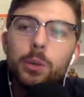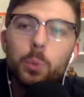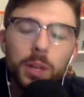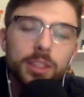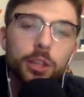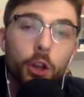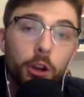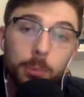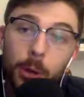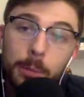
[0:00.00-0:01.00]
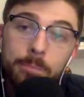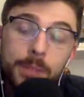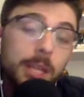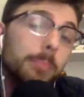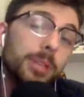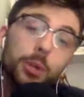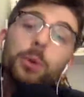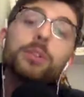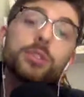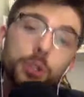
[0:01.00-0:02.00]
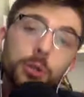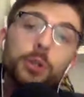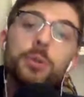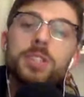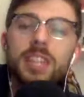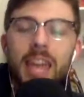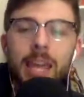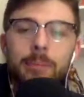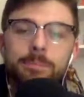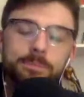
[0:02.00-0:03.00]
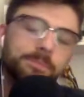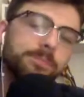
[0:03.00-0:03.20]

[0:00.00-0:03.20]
with the long ball. But the Orioles do lose the game